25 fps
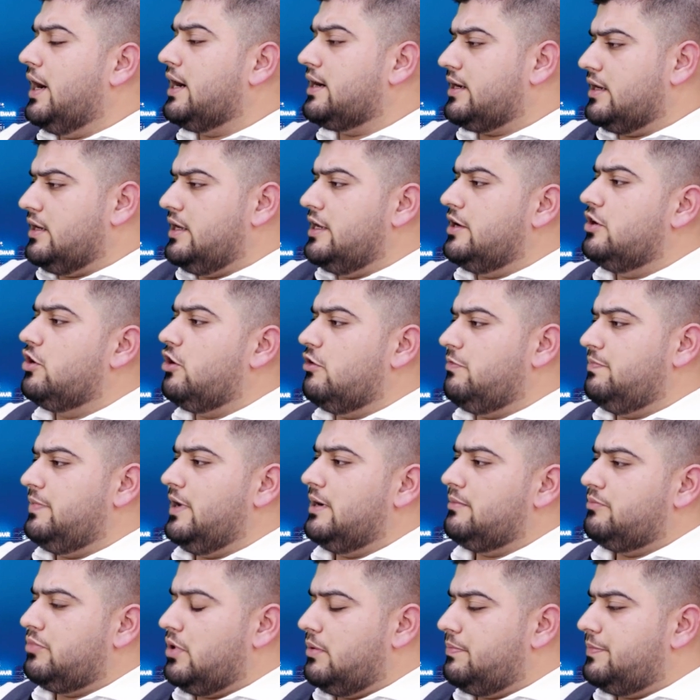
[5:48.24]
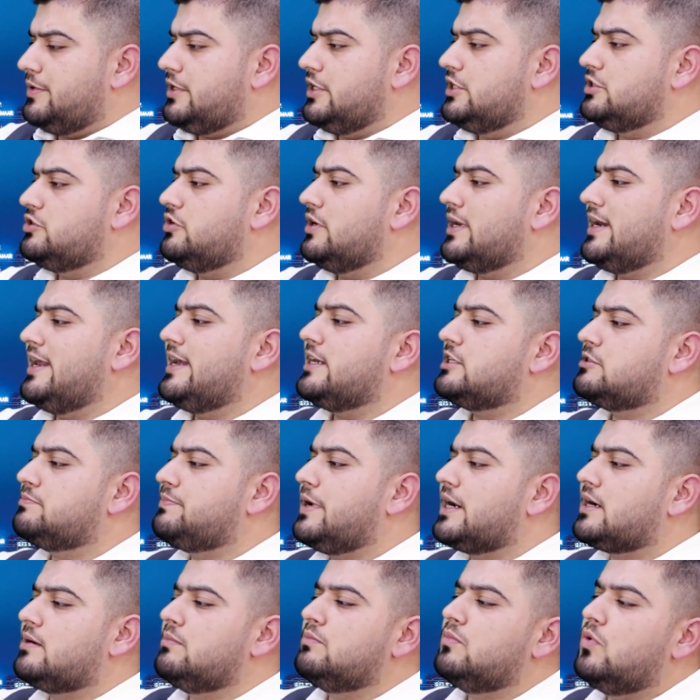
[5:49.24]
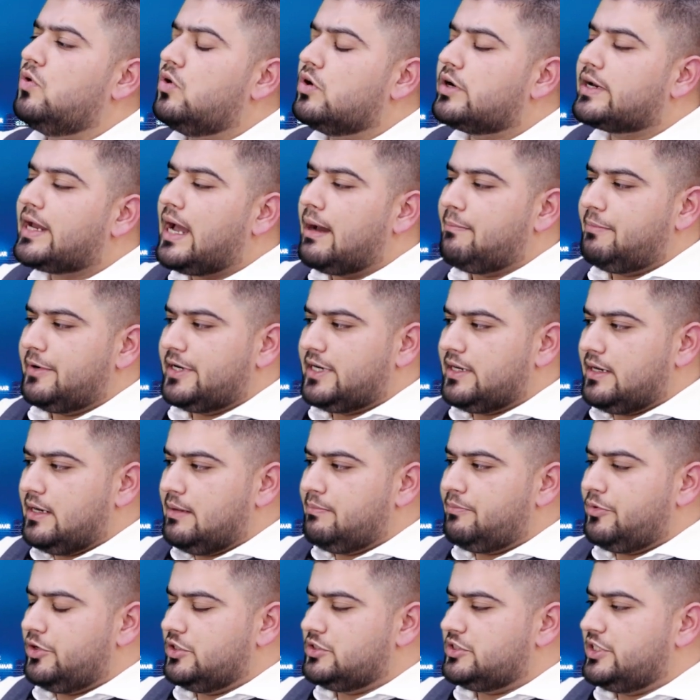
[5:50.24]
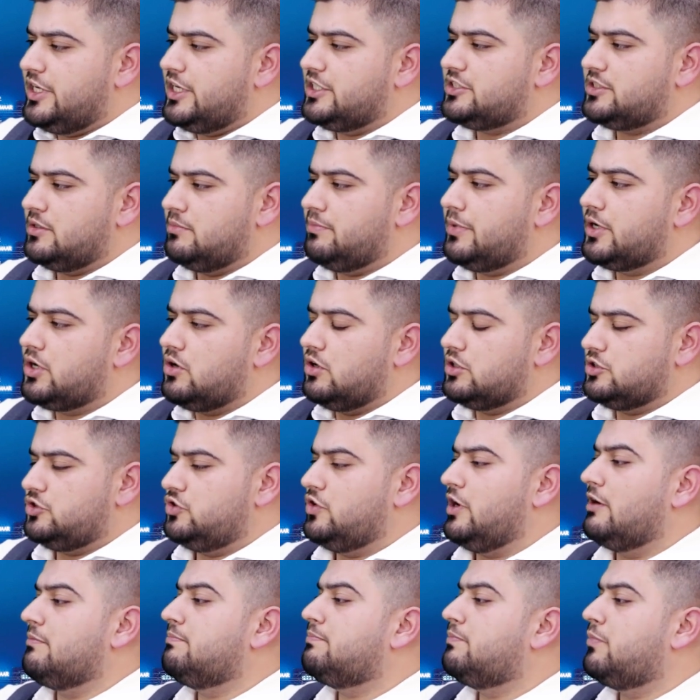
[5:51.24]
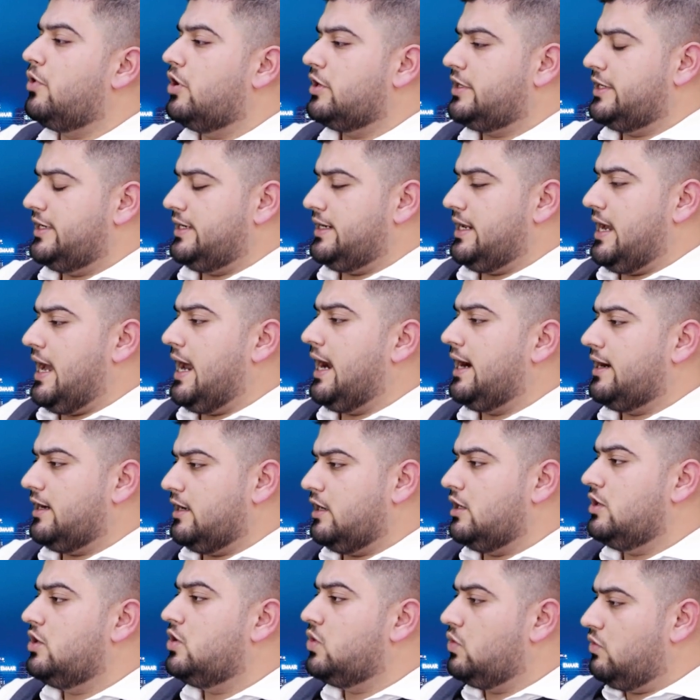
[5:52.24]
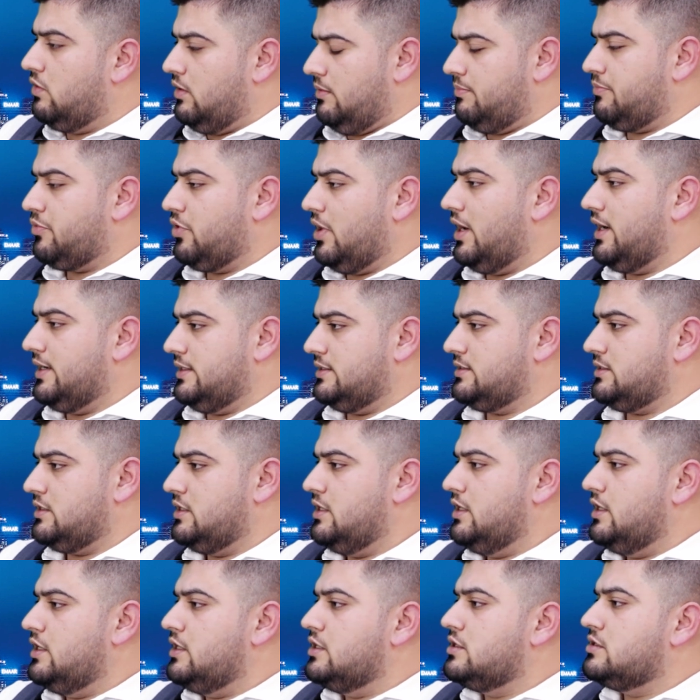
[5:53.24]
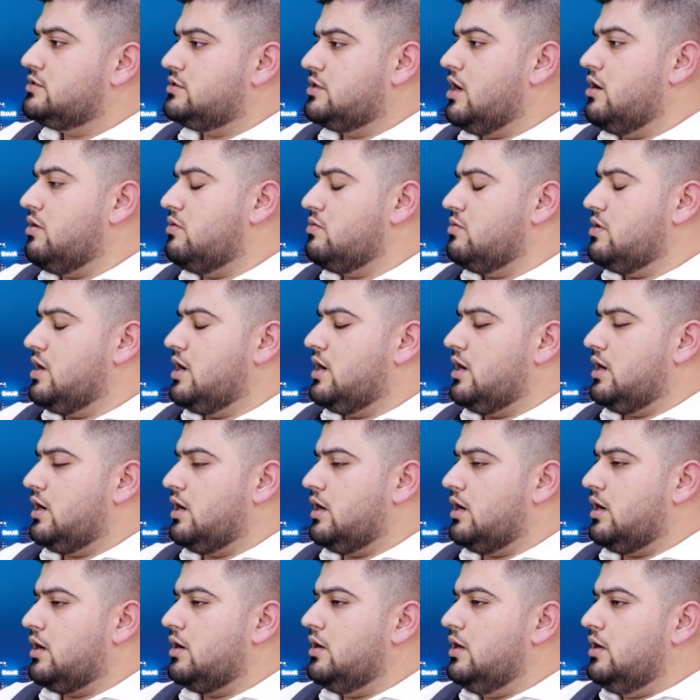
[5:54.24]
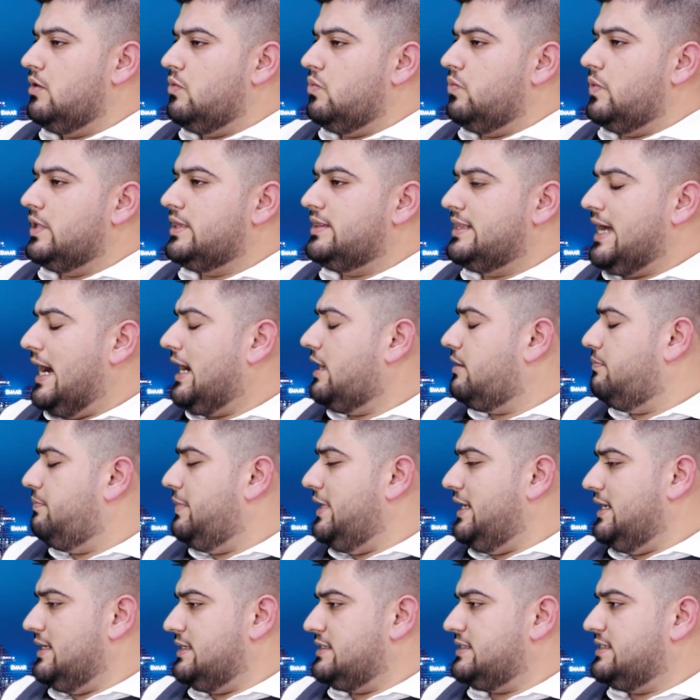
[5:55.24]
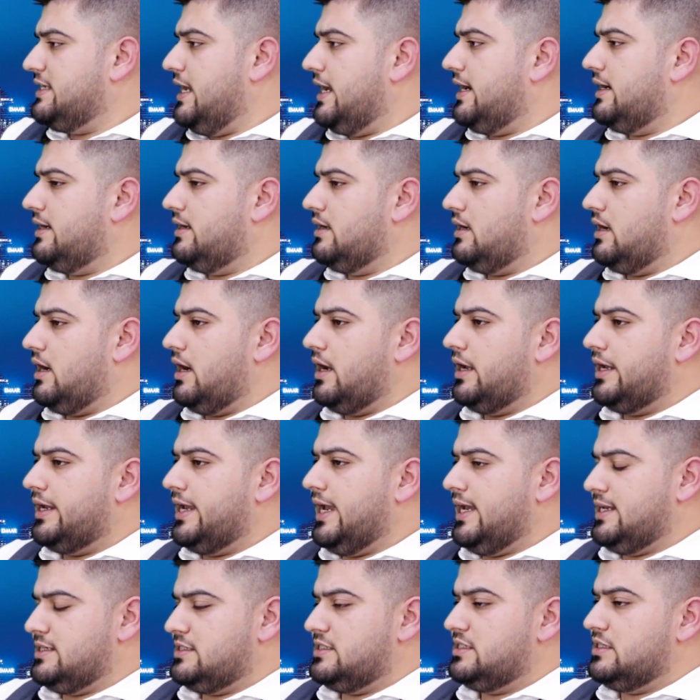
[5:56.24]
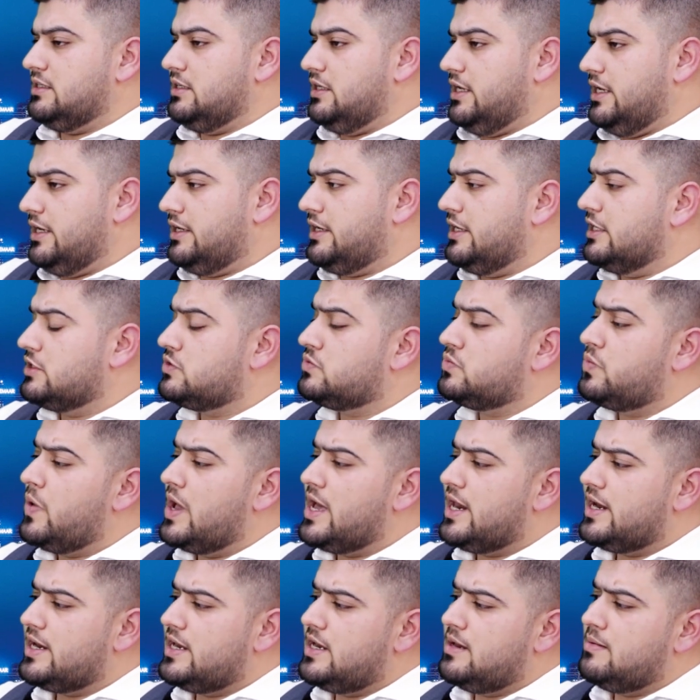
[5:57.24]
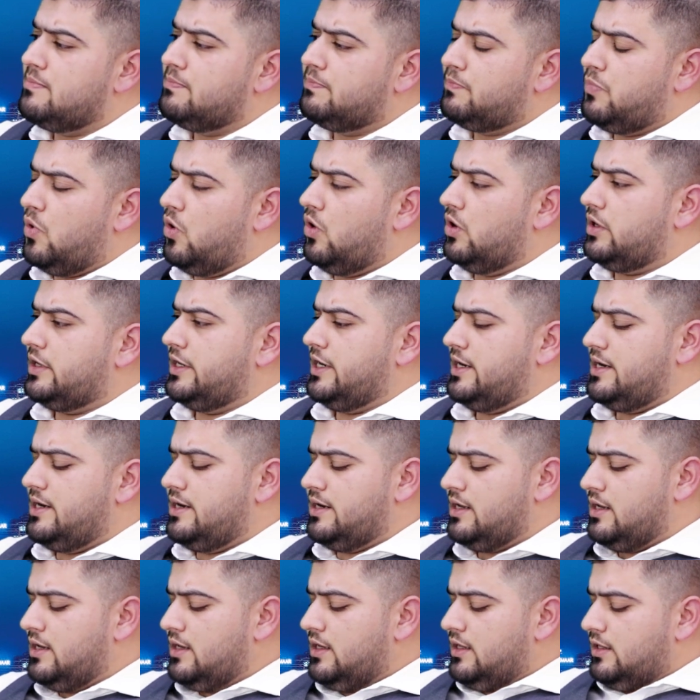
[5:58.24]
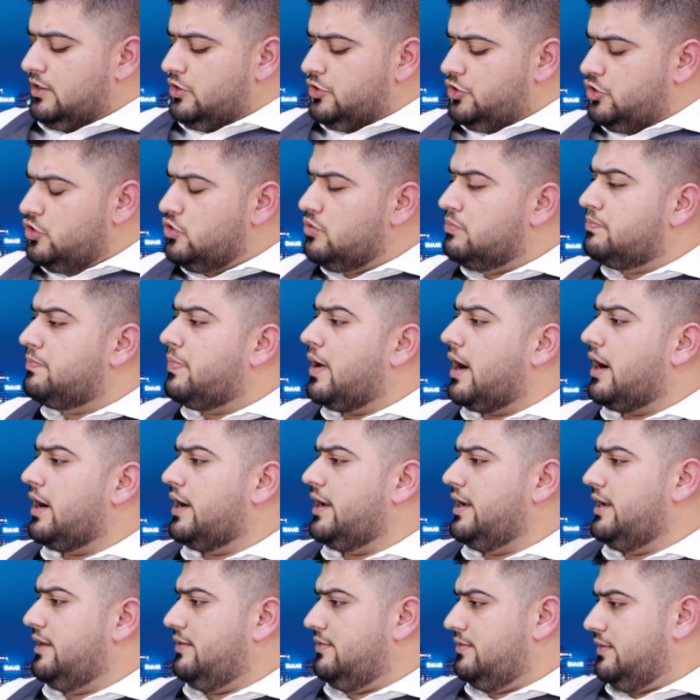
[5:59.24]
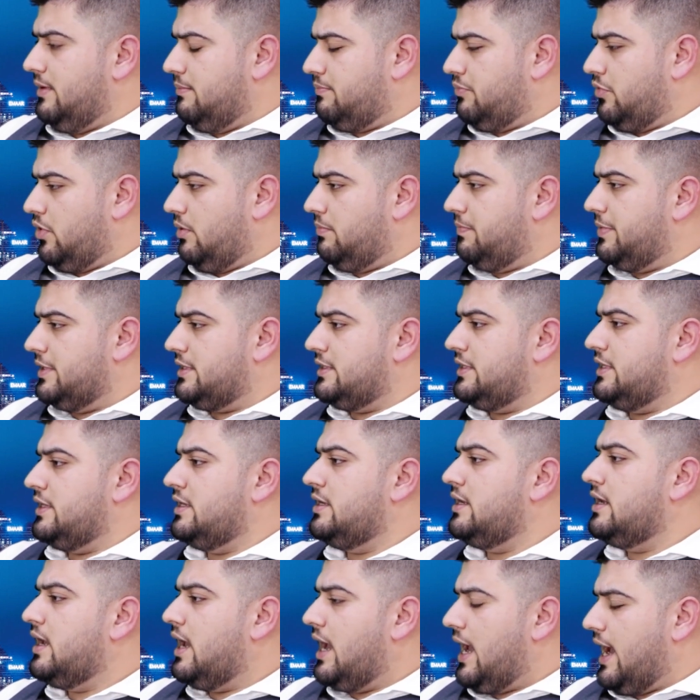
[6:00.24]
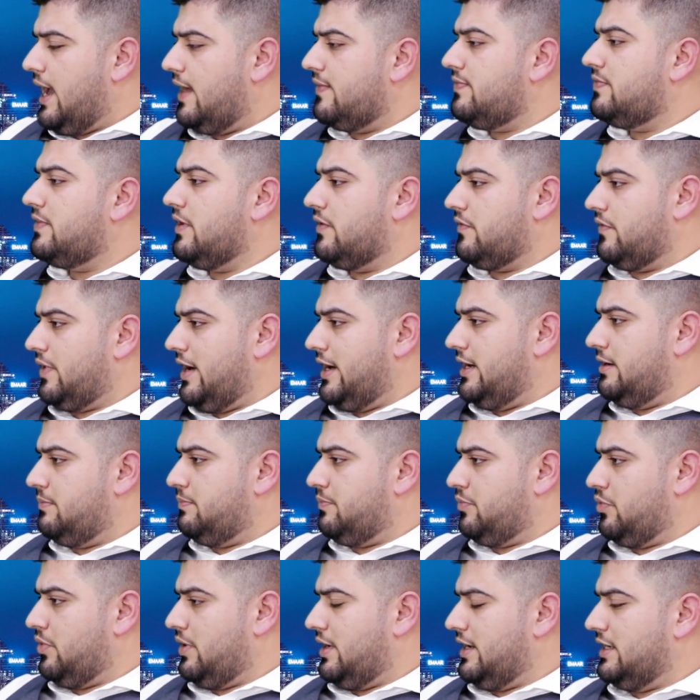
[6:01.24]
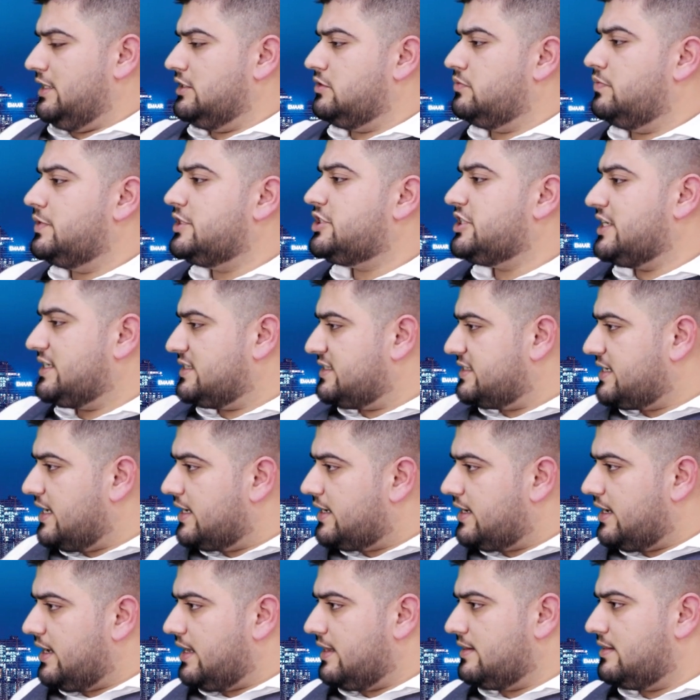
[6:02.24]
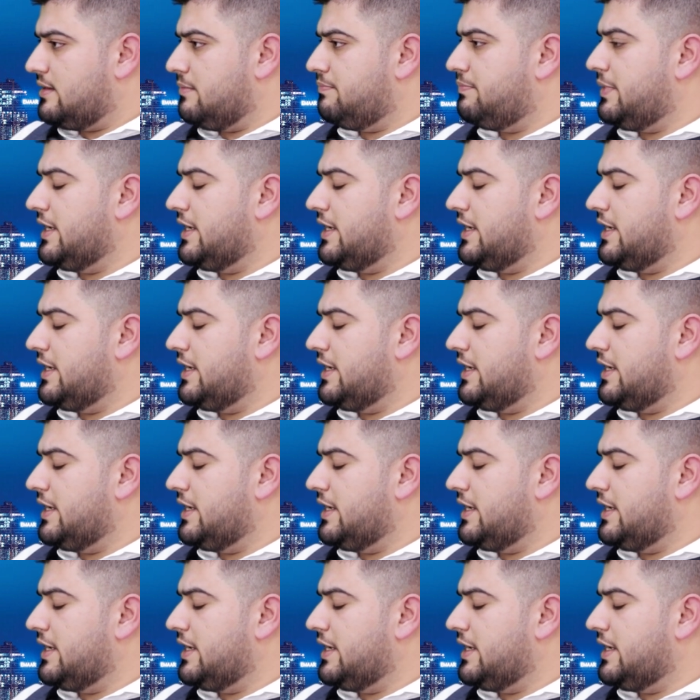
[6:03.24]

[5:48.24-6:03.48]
But in off-plan properties, you can expect more capital appreciation because you have bought it at a lower price. So, with that being said, I guess it is very important you buy the property at the right price, which I said at